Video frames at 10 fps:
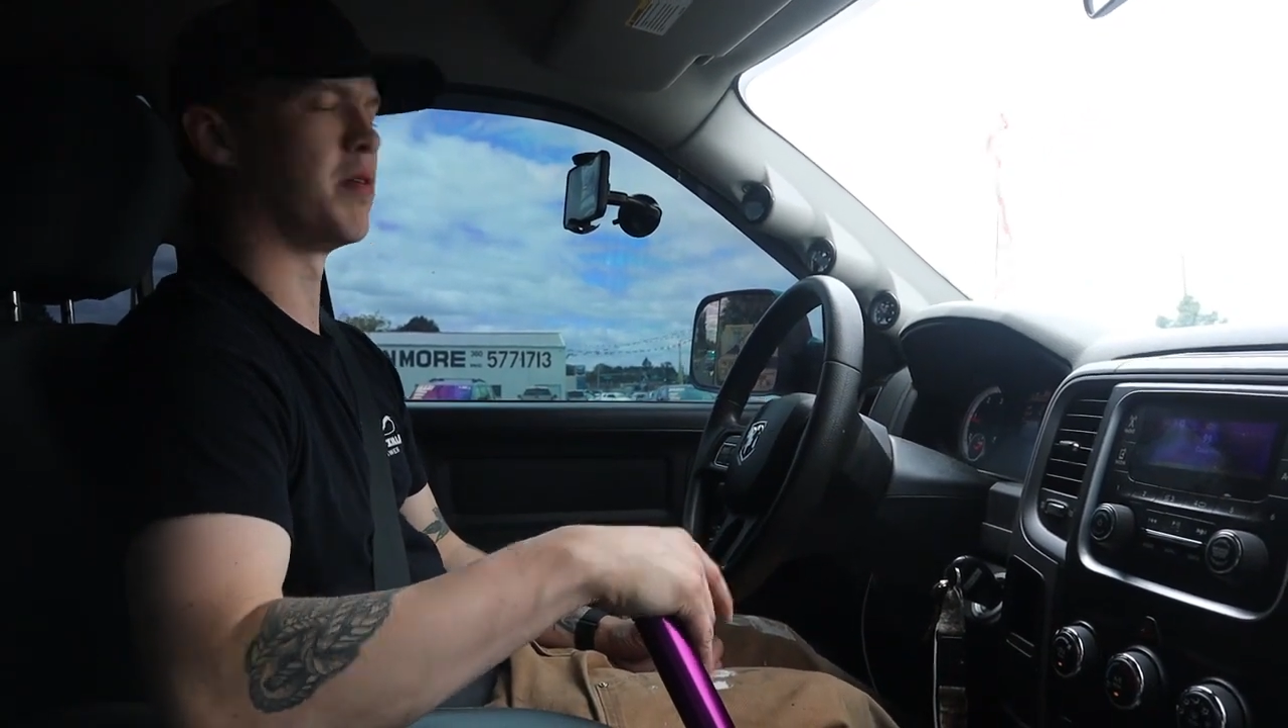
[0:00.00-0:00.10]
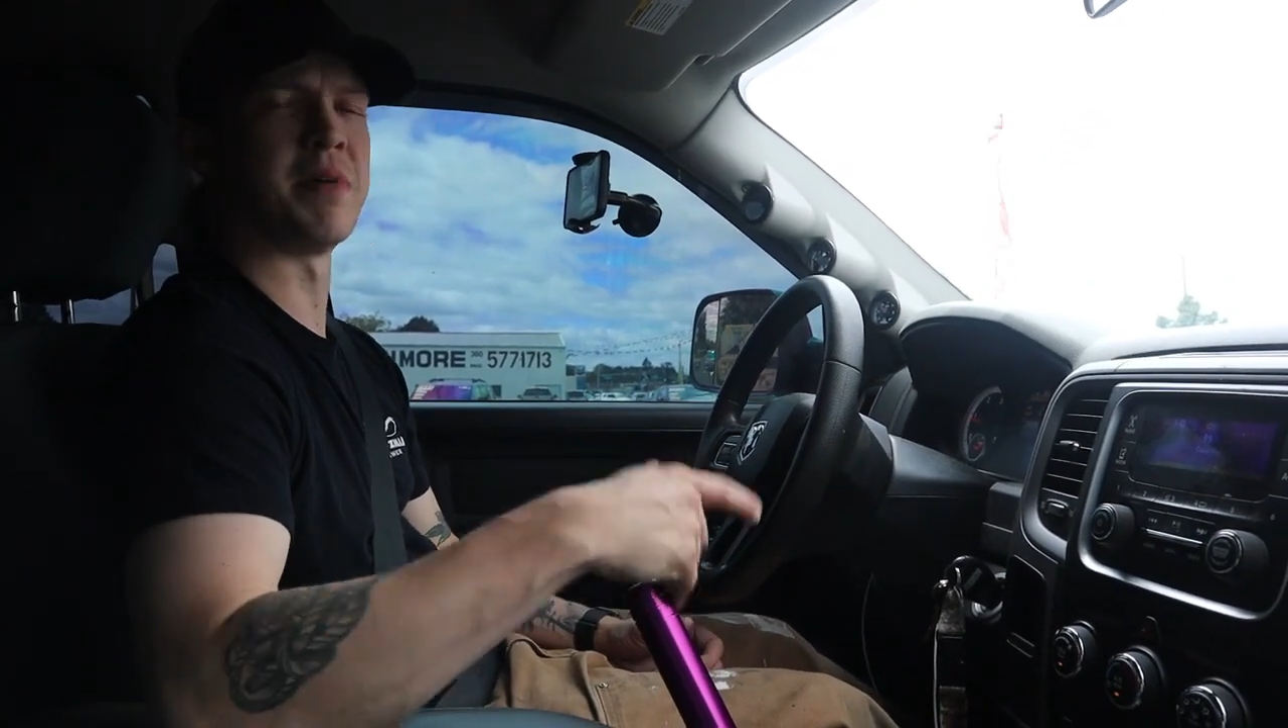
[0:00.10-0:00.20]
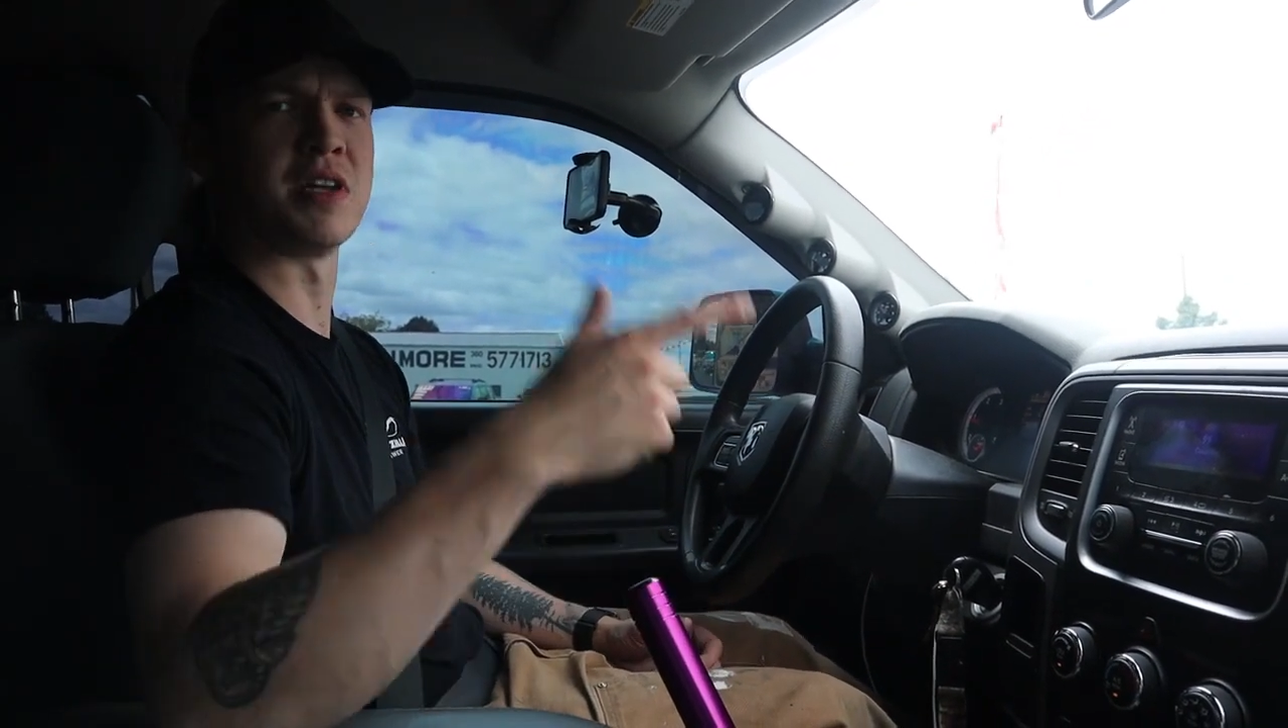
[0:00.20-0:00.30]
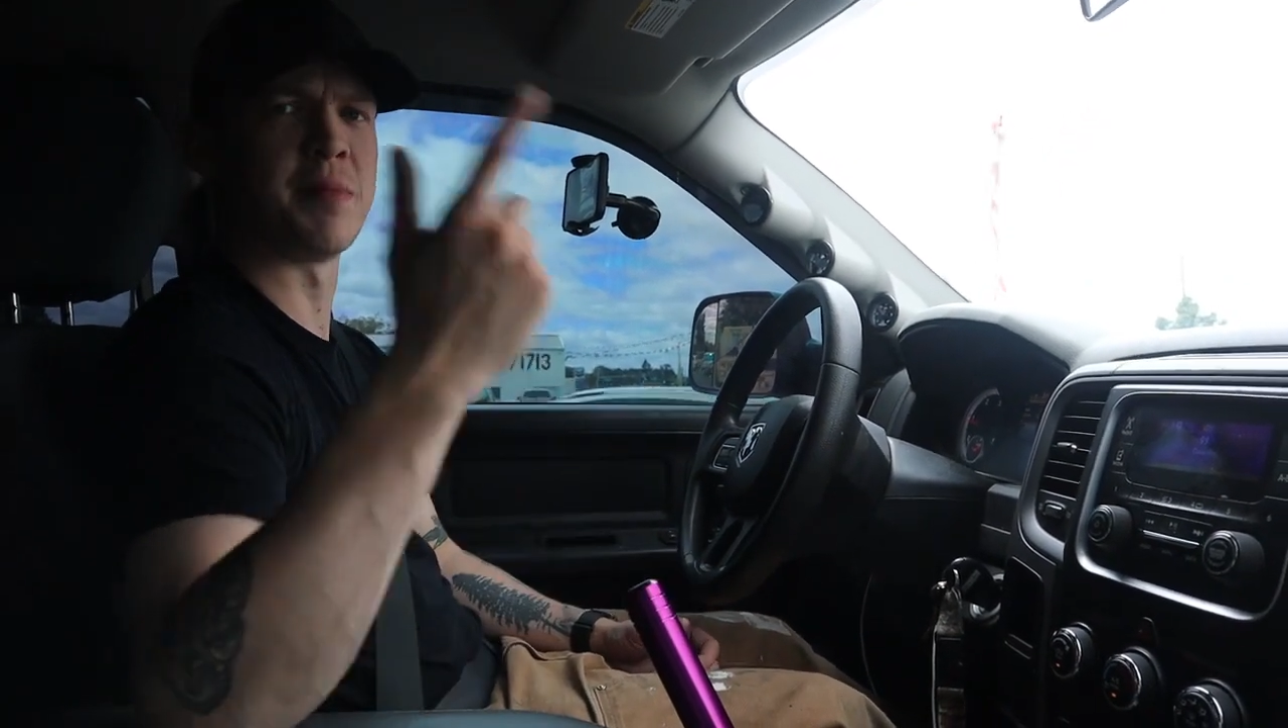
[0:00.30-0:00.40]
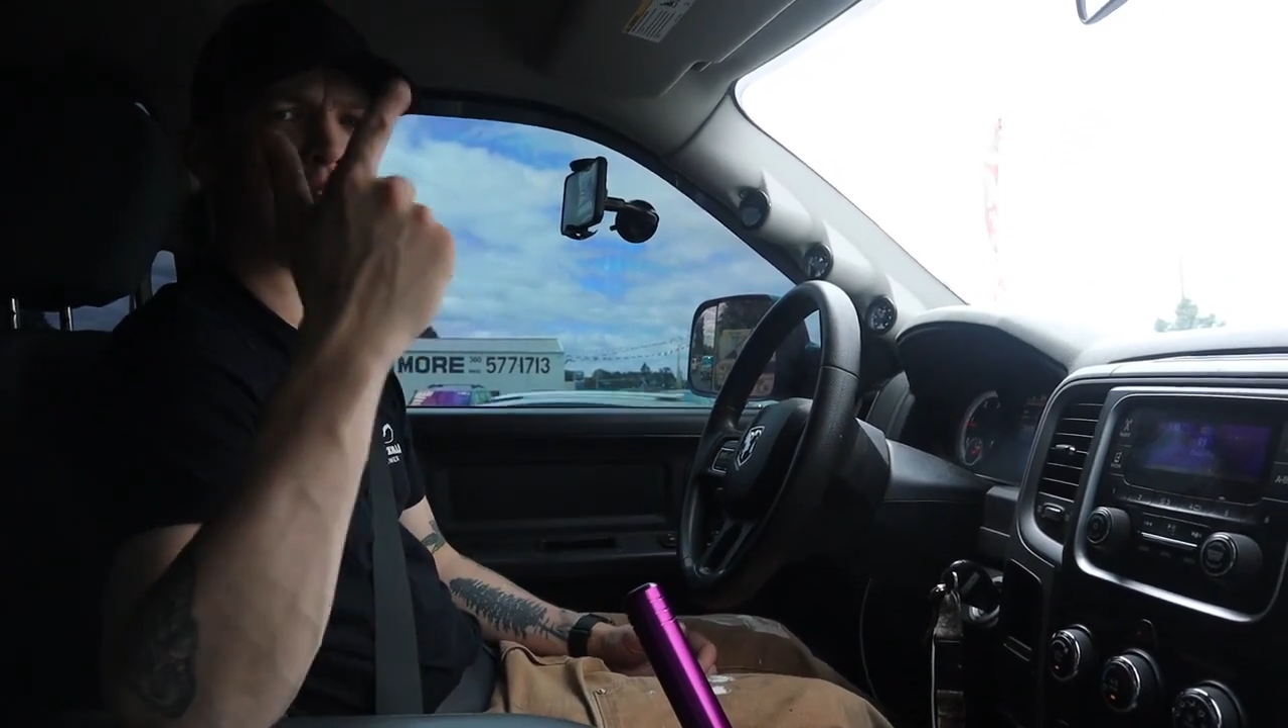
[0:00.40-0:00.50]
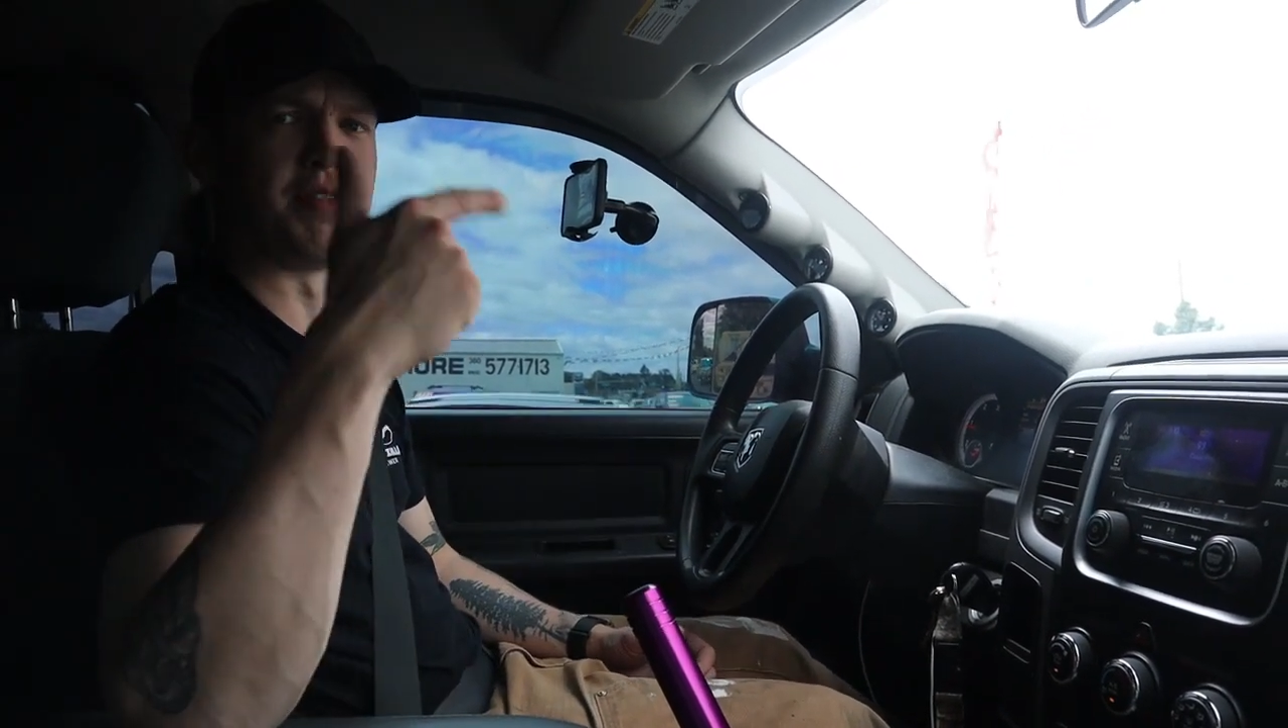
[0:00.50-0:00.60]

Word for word: we're about to hop on the